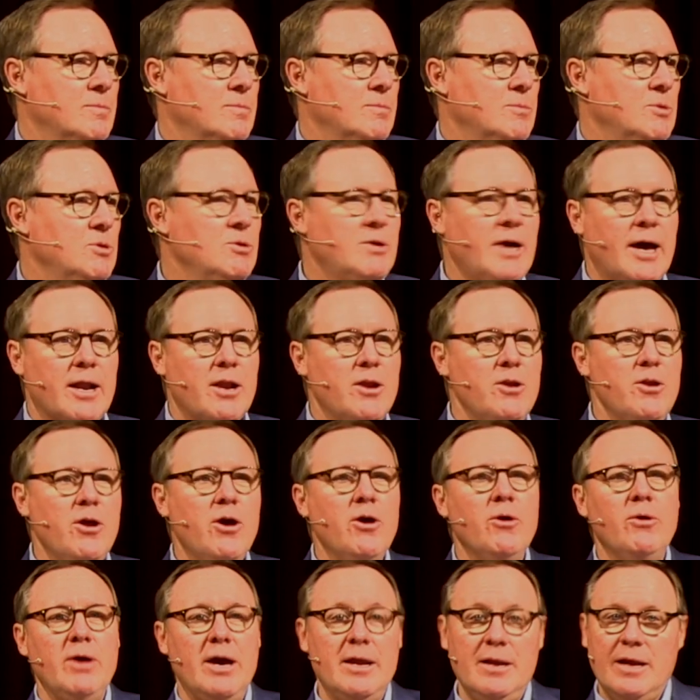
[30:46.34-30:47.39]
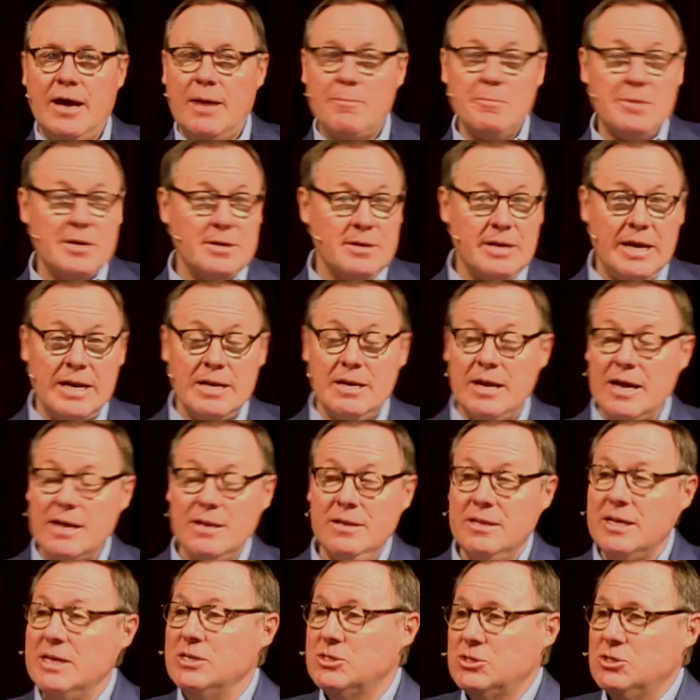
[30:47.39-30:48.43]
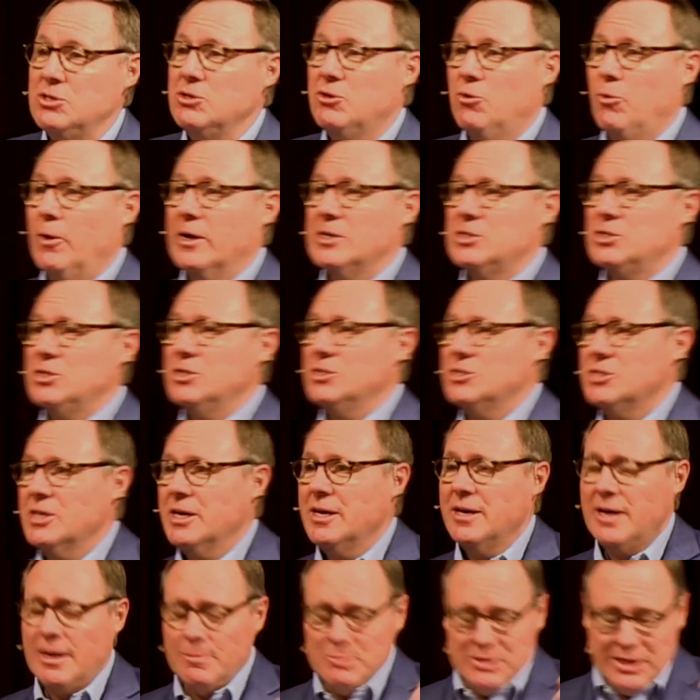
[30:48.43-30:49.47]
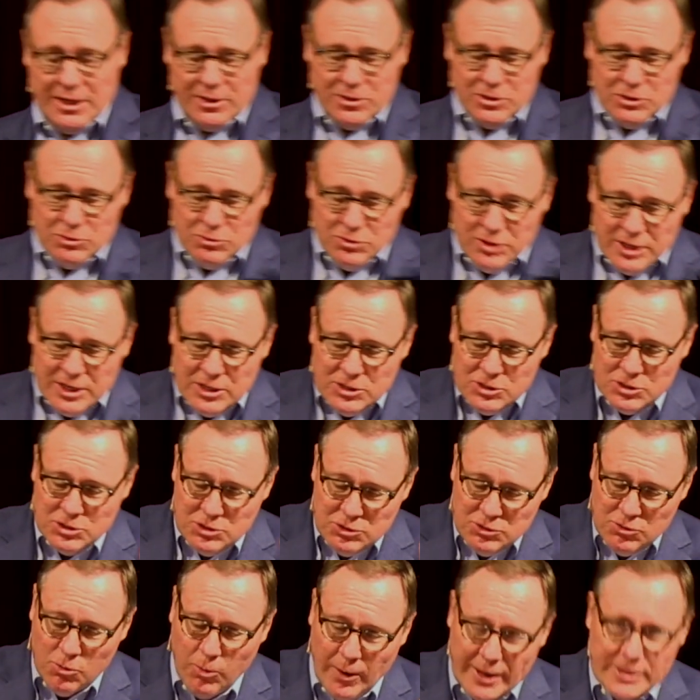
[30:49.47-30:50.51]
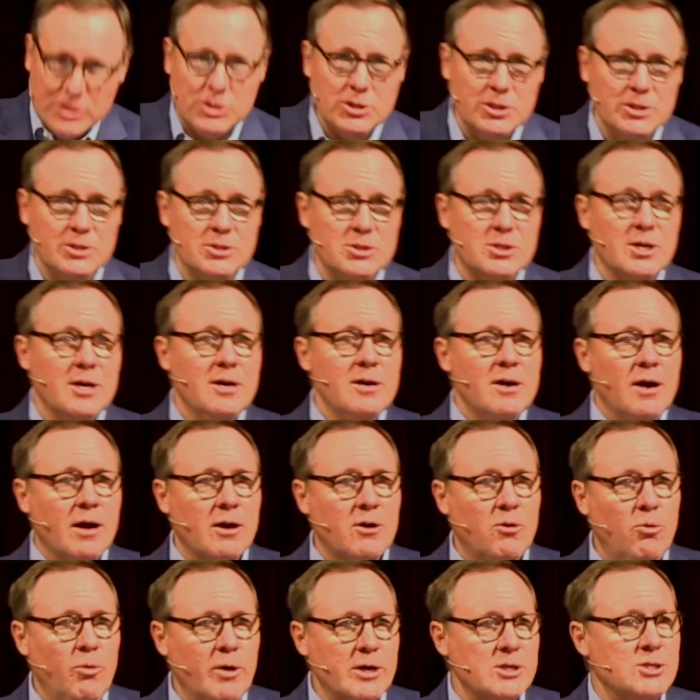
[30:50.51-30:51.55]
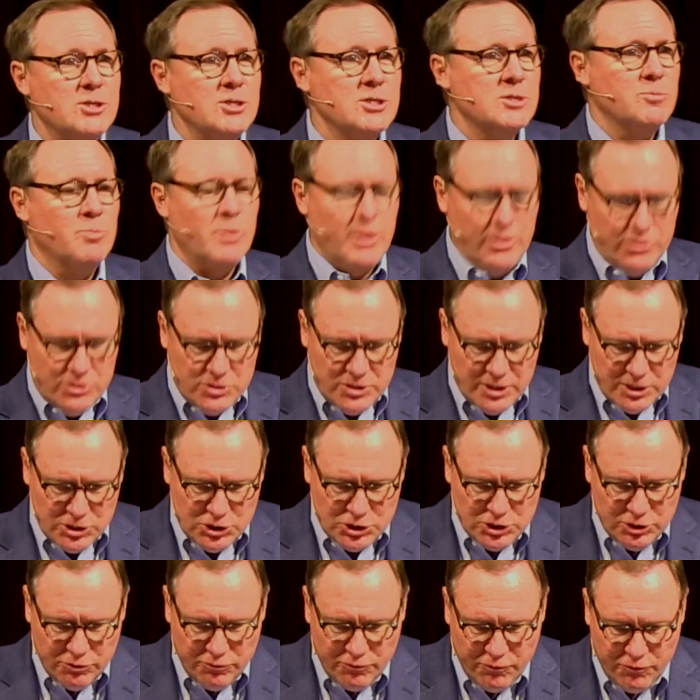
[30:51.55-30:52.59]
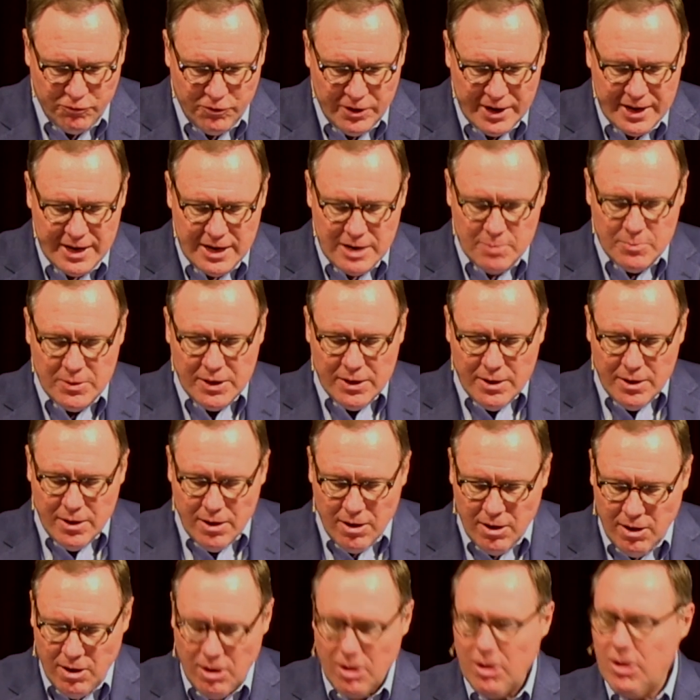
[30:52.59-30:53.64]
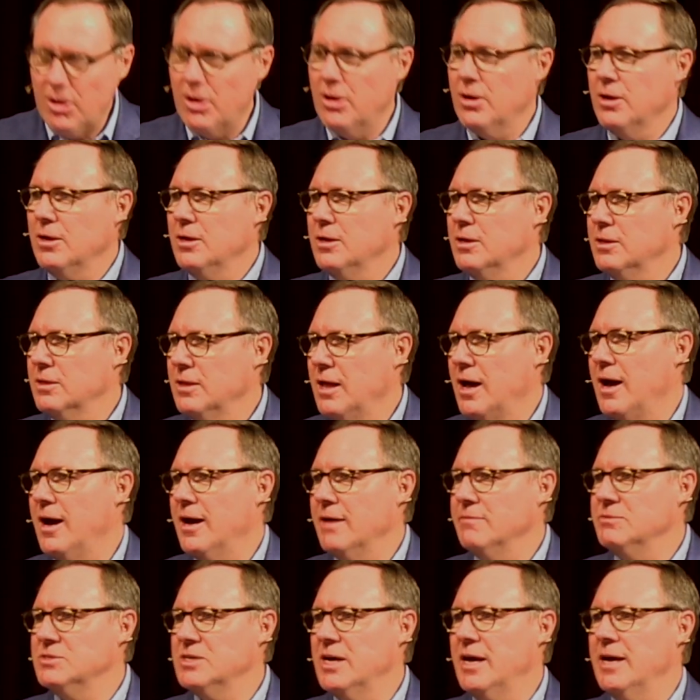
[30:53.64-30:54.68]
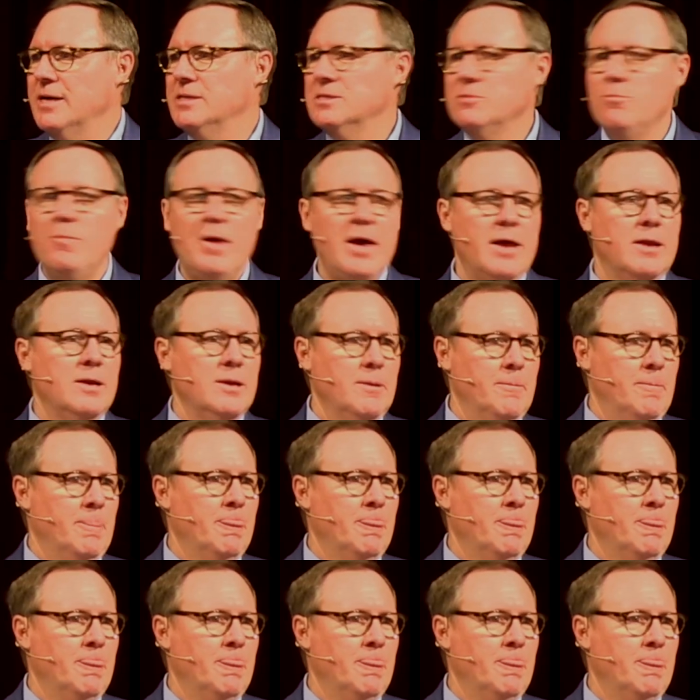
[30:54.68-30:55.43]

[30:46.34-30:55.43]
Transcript: You got to know, and, I'm, and, and these two questions, I'm telling you, these two questions are questions, brothers, that should frame our lives as men.